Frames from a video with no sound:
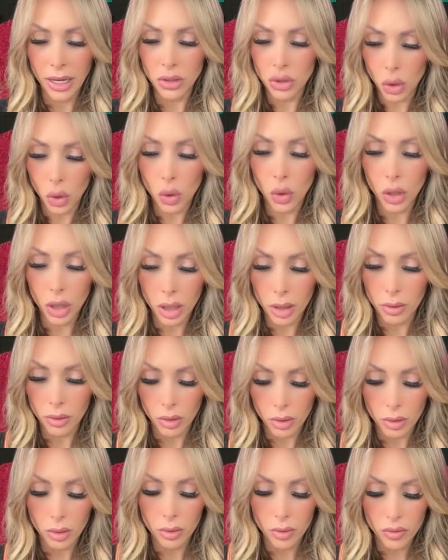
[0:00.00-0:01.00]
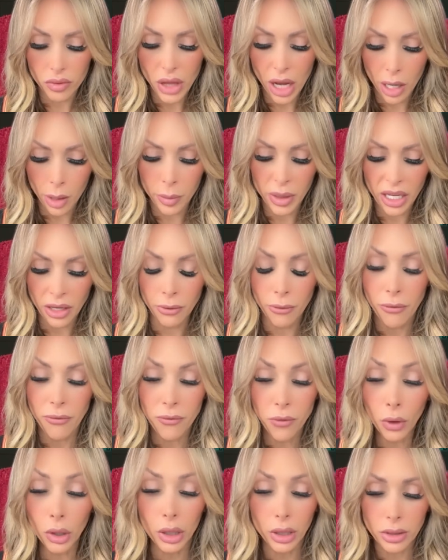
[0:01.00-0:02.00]
or they're being
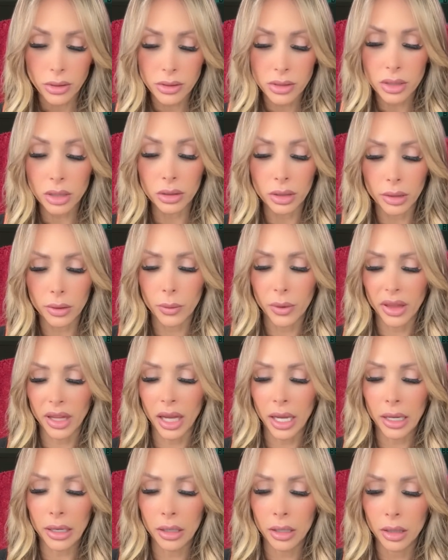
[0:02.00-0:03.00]
forced to look within,